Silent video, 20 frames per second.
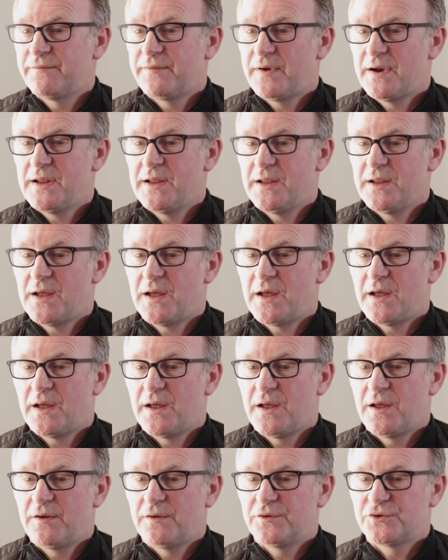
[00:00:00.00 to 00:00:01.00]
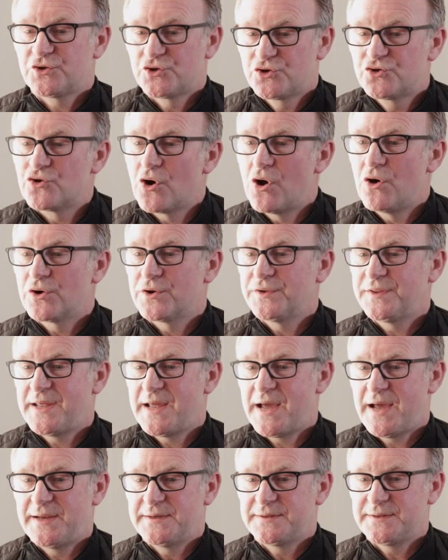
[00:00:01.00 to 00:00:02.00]
very strong on
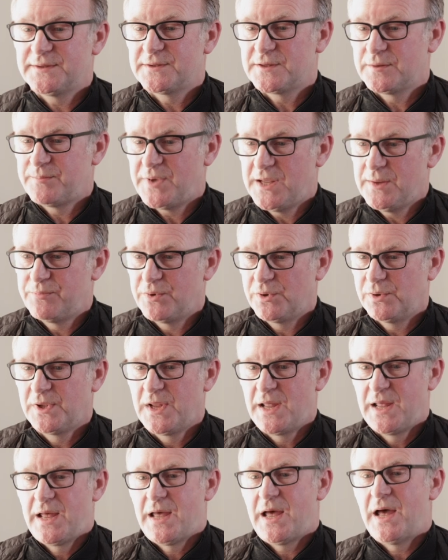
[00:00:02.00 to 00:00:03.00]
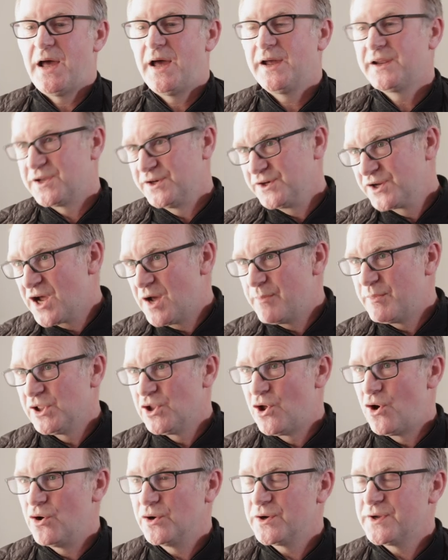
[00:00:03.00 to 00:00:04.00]
the idea that people can come
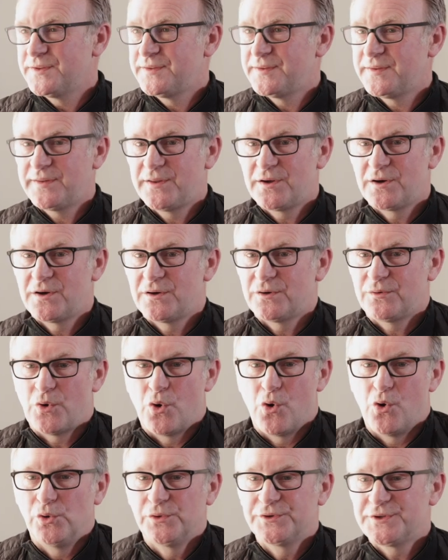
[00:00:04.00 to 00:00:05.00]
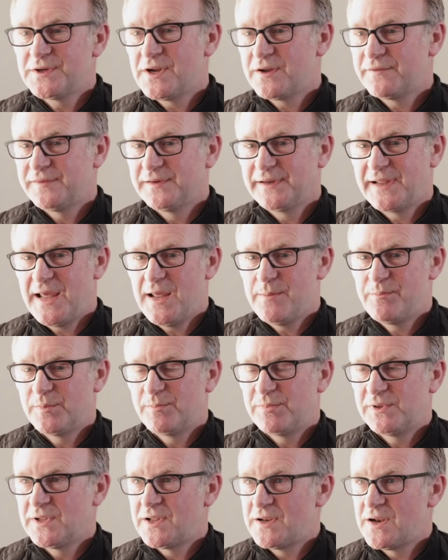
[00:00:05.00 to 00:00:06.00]
along and they're old enough and
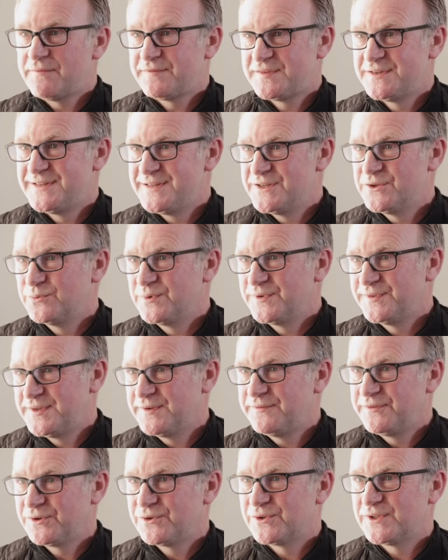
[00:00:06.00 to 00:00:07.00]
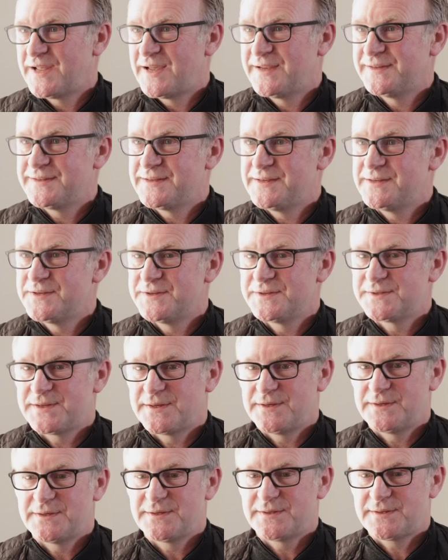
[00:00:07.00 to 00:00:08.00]
capable enough to deal with difficult ideas,
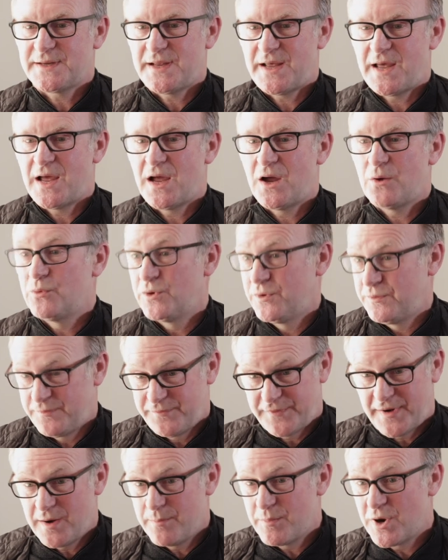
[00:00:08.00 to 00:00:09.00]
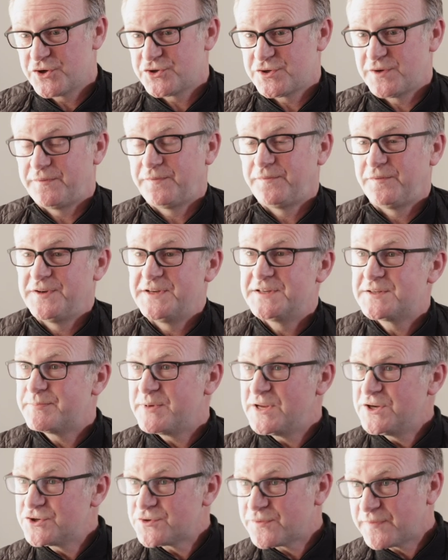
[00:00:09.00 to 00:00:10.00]
and we're very much a free
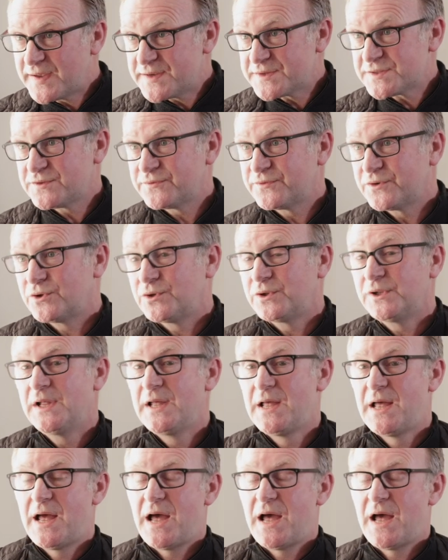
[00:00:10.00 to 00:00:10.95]
speech festival.